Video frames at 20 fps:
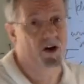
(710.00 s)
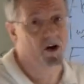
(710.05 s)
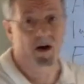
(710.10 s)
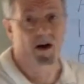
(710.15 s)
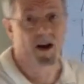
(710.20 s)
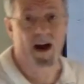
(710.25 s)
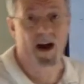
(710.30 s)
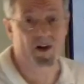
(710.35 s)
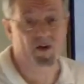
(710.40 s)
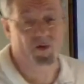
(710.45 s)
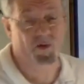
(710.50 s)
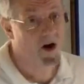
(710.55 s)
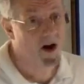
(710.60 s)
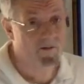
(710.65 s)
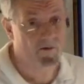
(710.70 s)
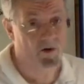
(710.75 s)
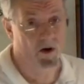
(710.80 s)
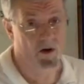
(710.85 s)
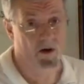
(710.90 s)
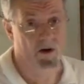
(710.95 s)
aren't going to last
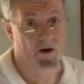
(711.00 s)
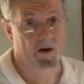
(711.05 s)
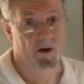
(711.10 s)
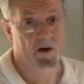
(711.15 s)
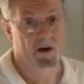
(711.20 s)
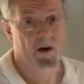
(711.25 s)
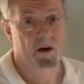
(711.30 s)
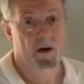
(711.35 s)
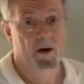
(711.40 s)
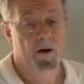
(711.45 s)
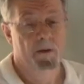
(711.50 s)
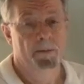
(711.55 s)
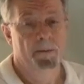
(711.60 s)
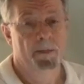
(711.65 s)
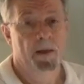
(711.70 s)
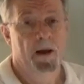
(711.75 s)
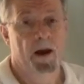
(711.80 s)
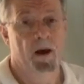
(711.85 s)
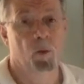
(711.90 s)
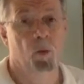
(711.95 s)
forever.
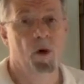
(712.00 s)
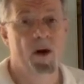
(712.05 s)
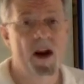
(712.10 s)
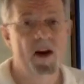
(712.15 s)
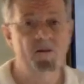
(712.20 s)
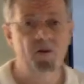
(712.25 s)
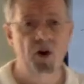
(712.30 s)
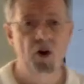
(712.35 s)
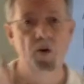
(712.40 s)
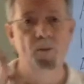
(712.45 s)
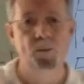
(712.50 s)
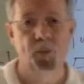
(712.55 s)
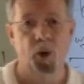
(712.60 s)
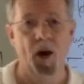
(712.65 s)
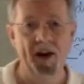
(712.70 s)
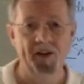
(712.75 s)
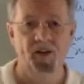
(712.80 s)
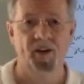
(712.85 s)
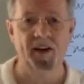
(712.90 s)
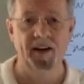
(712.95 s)
And whatever you
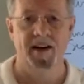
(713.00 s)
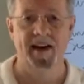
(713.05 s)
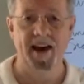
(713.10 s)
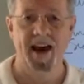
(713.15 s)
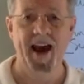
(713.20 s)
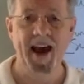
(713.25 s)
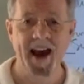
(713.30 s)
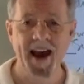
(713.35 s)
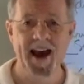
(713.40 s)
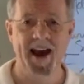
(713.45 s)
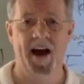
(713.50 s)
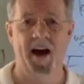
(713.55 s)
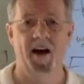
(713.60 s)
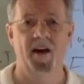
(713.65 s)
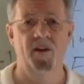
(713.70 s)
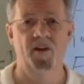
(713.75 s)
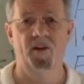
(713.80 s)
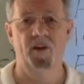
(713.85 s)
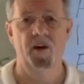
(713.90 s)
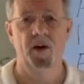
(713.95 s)
presently
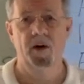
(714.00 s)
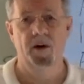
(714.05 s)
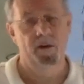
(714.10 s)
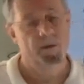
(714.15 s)
have